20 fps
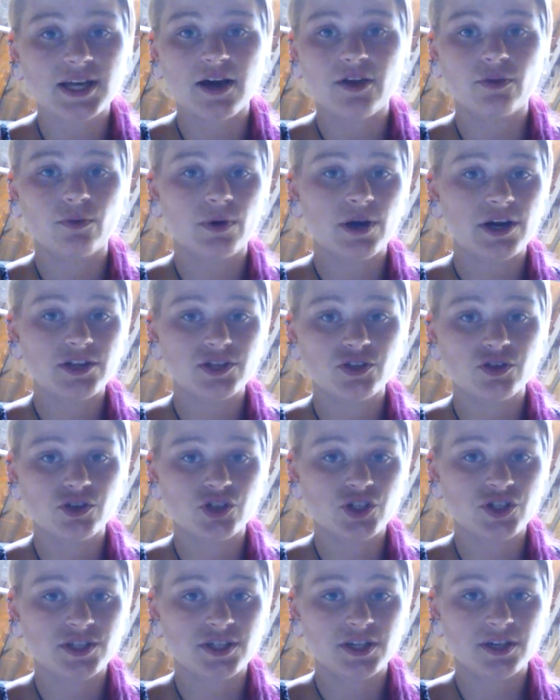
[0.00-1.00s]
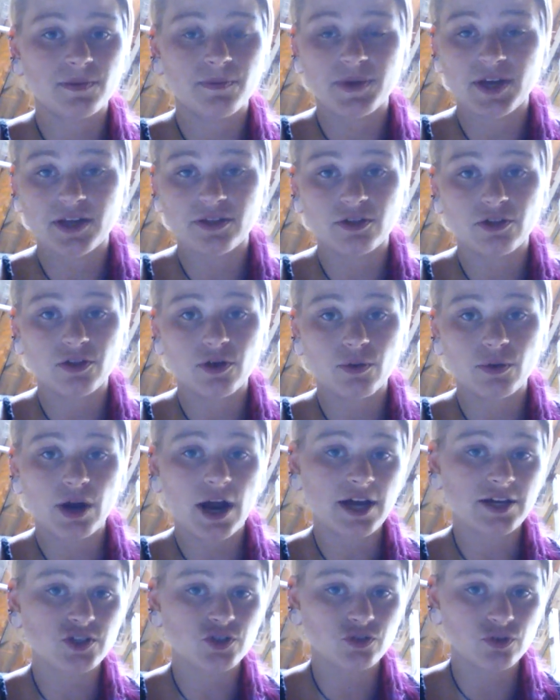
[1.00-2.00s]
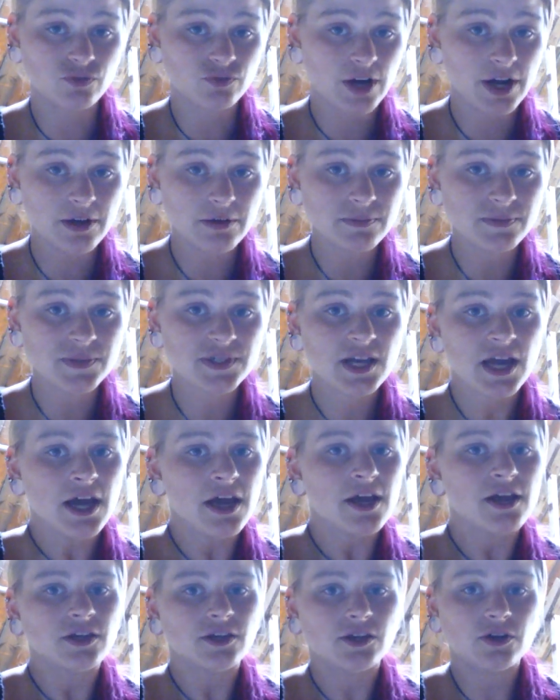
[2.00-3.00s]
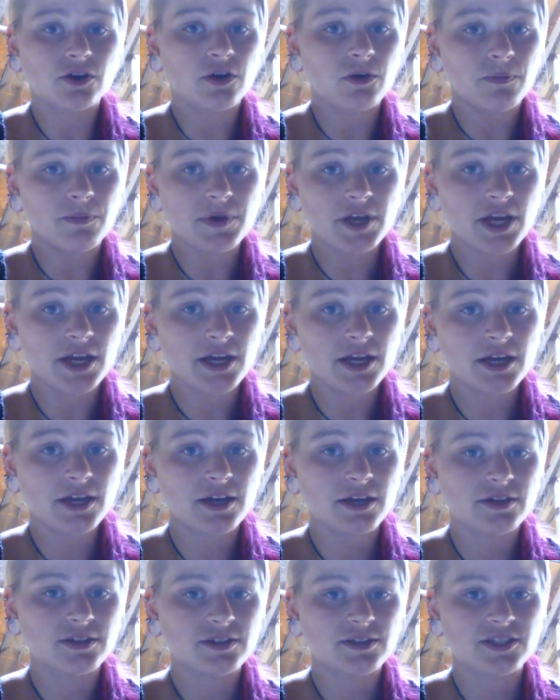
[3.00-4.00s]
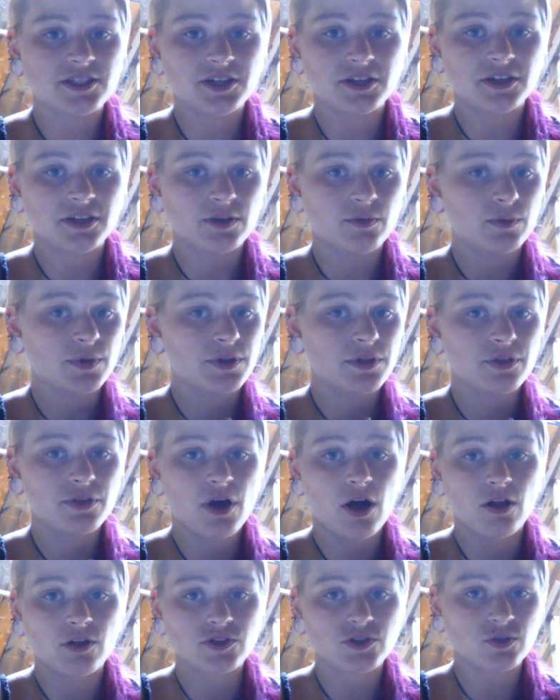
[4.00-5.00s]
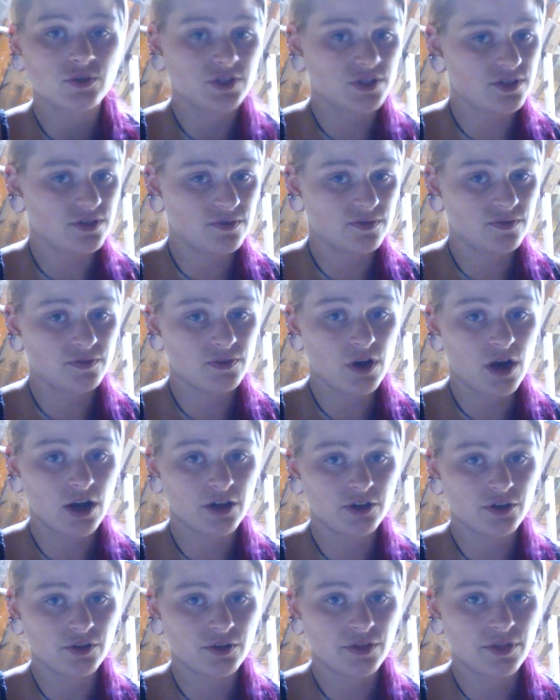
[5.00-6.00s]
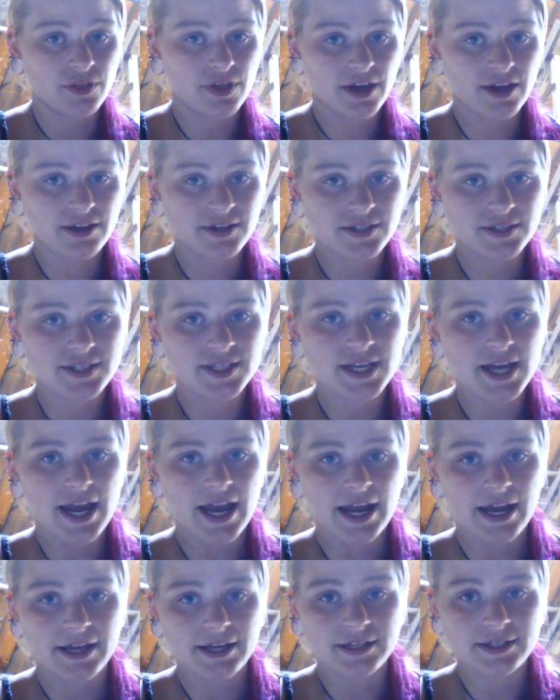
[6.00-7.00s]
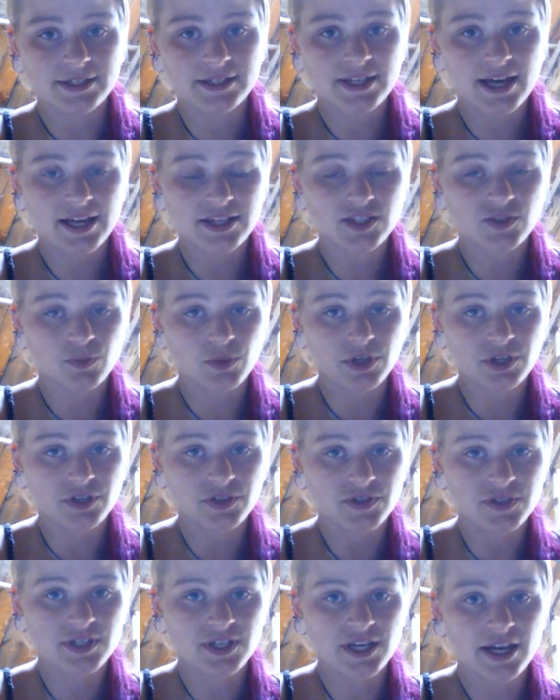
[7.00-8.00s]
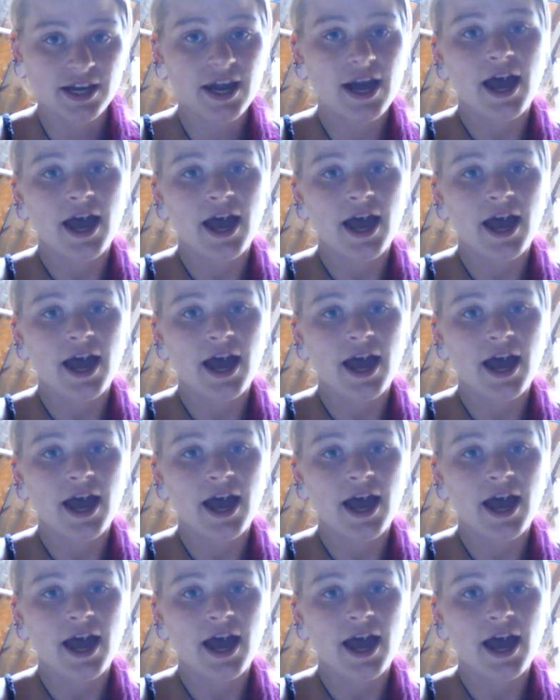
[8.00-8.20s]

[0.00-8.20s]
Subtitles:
Otherwise, you're just going to be in the lower astral realms. You'll be dealing with all sorts of not good things, and that's what you'll see.